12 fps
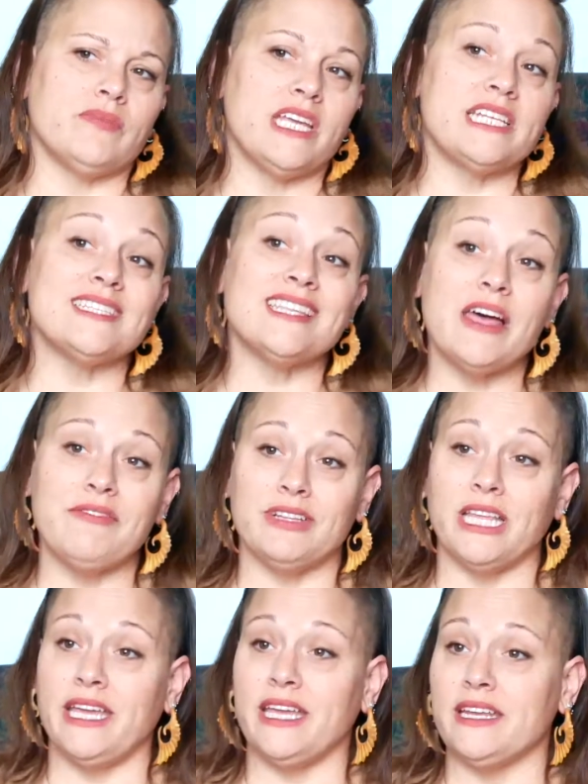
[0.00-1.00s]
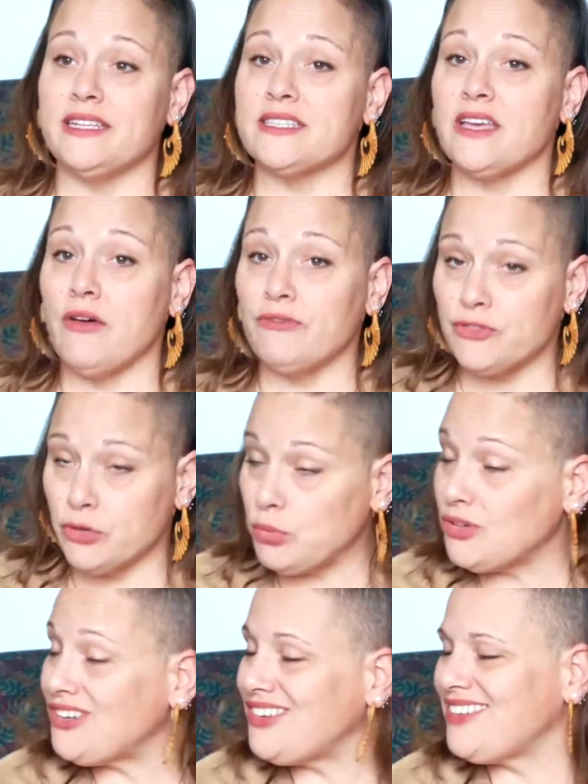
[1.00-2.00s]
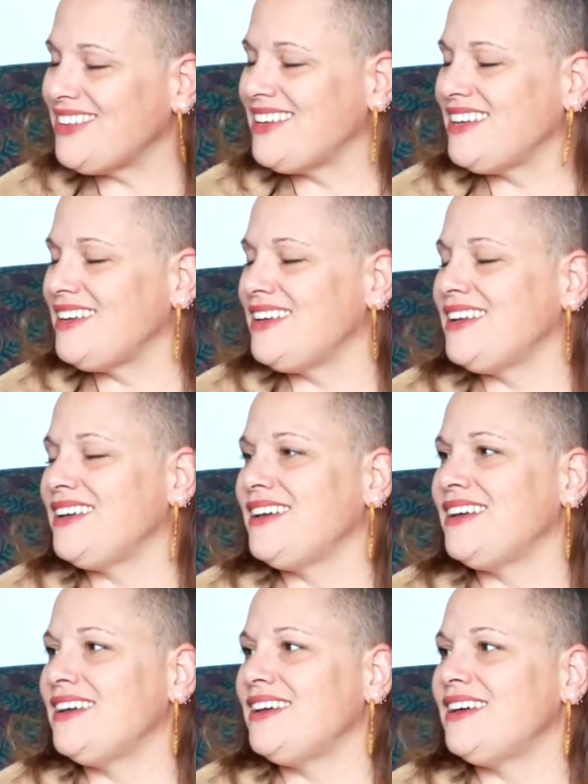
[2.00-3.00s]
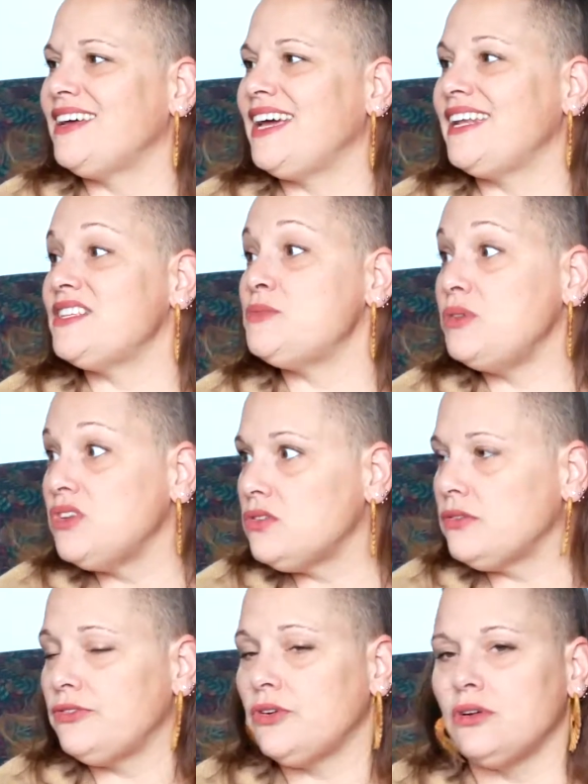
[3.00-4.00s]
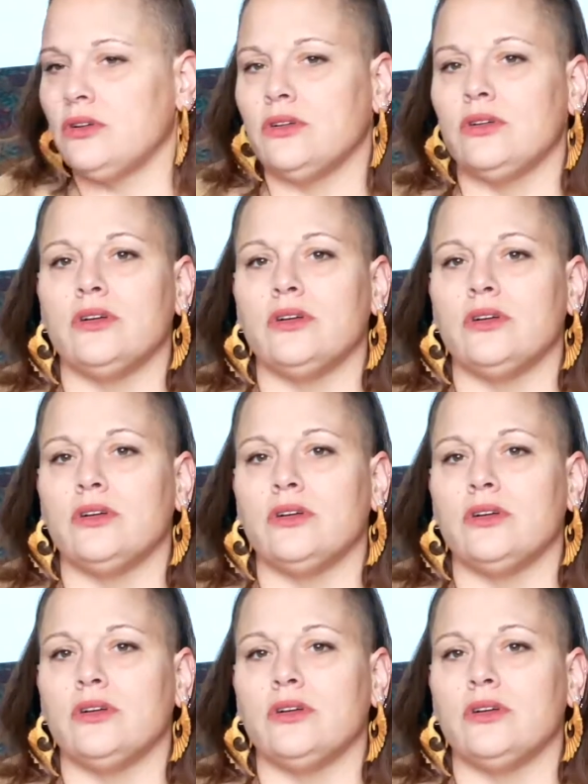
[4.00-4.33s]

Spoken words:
it's lovely and it's comfortable and it's beautiful.